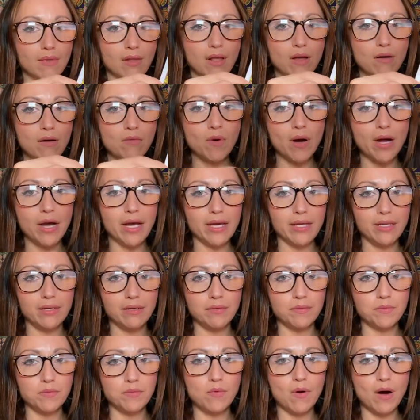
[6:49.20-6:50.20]

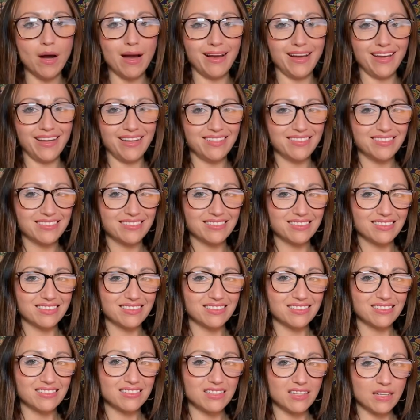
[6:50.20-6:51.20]
why?
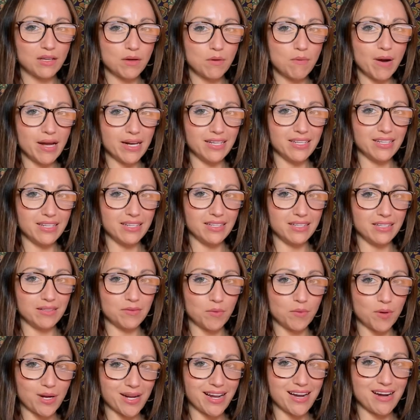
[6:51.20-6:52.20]
Like, why didn't it
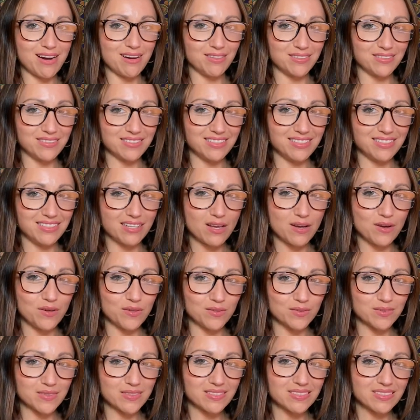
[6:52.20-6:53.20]
work out, you
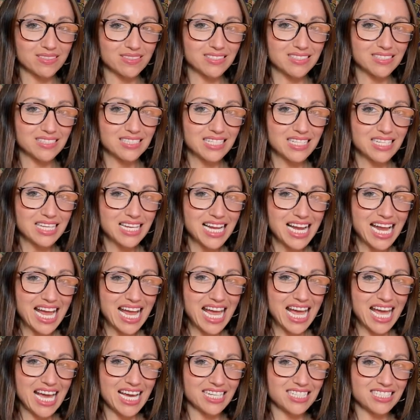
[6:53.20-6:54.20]
know?
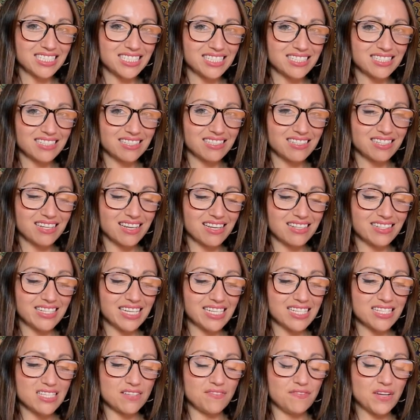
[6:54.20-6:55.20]
And
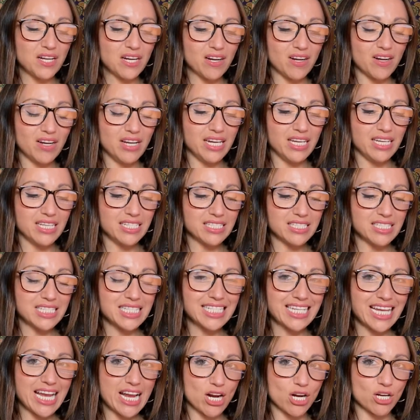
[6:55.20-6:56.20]
that's a very
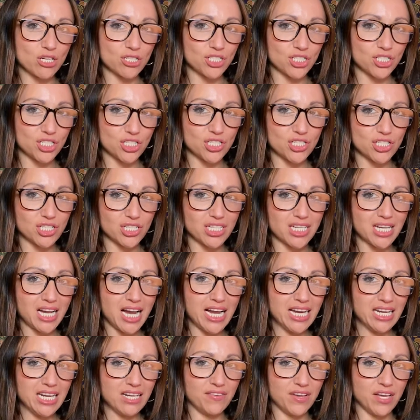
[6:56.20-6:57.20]
scarce
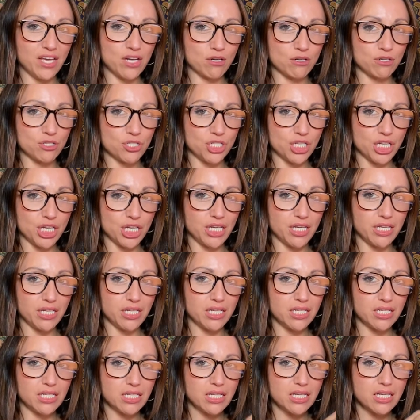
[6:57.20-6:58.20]
kind of
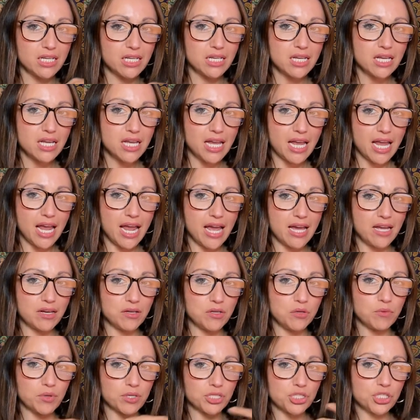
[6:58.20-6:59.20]
energy. And
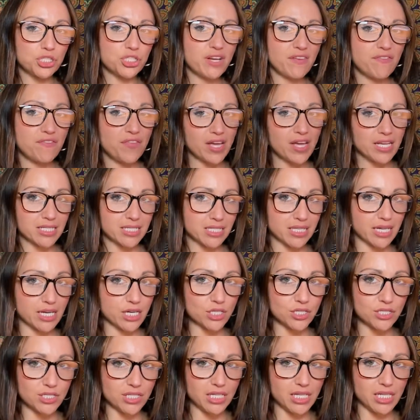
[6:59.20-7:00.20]
you want to shift that
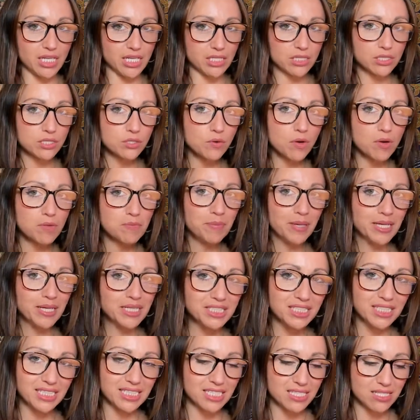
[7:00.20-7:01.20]
scarcity into
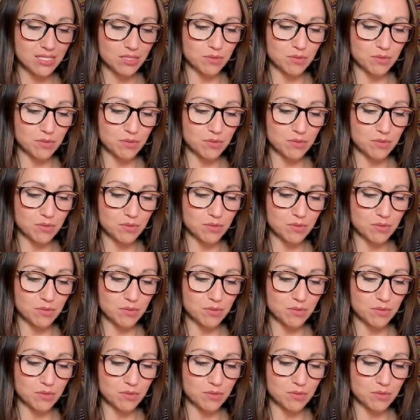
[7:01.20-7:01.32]
abundance,